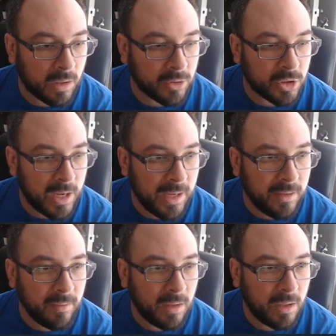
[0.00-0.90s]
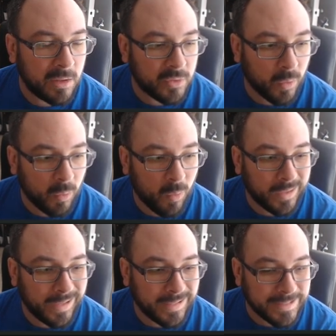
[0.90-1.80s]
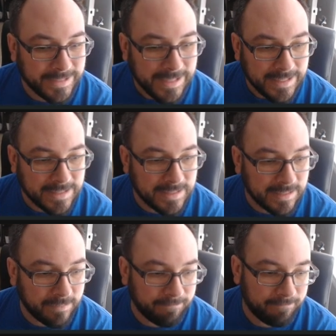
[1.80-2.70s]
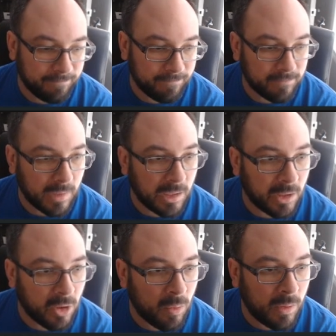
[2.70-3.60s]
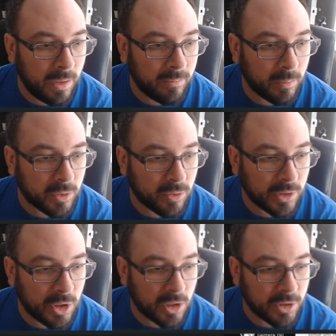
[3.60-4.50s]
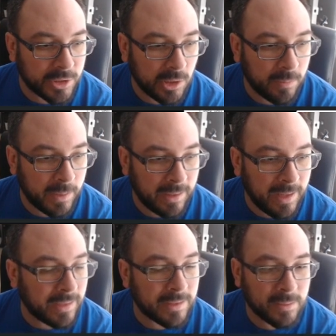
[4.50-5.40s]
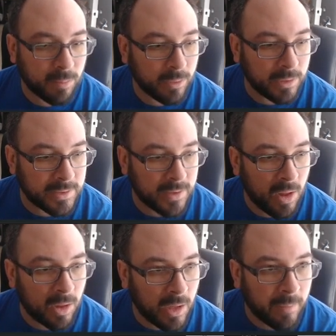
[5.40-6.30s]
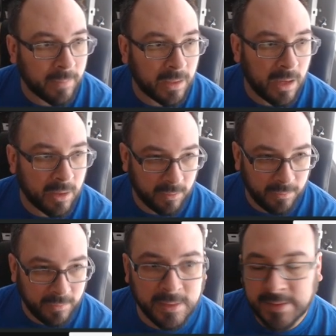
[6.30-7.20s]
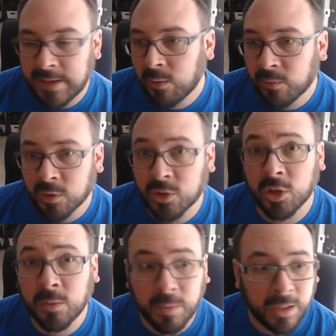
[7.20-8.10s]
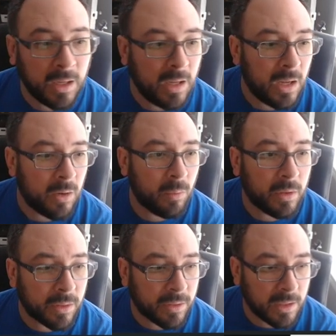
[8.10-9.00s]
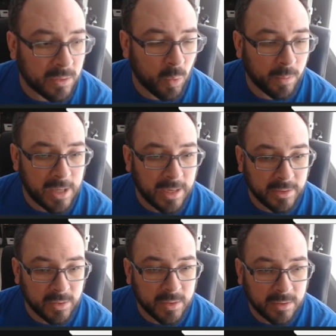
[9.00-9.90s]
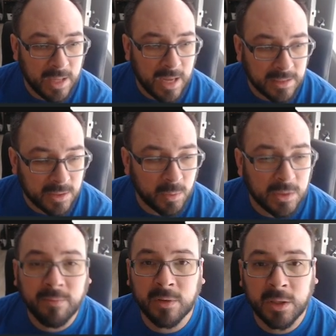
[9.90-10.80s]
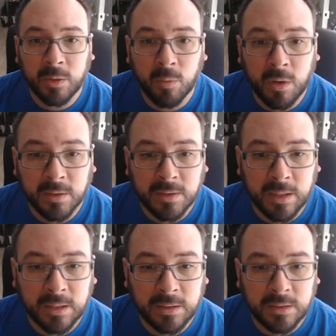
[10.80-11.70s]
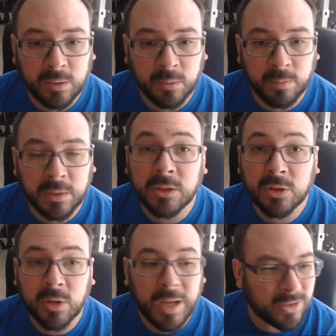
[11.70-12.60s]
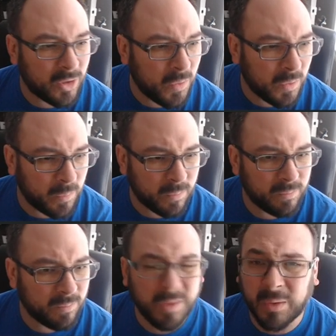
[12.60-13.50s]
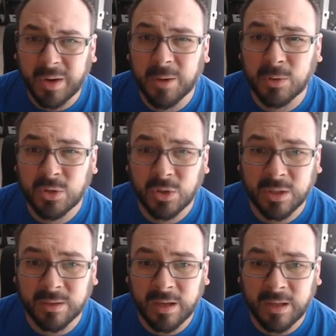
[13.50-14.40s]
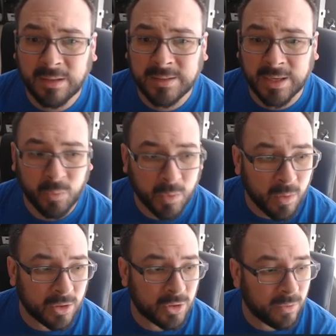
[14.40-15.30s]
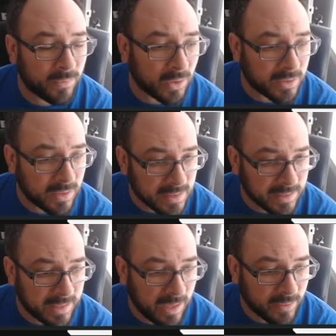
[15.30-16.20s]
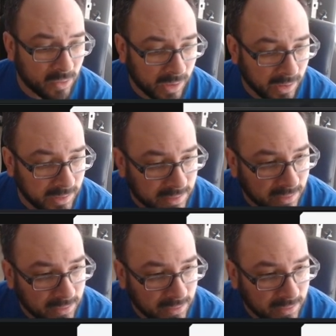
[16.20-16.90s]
Jan. So we're at 196. And you know what? With Trick Shot on Sharabe, that is pretty solid. I mean, I could fill out for sure, but with Swarm Tactics, we definitely want to be... Actually, no, we don't care about shooting second. We want to shoot first. This is now strike list.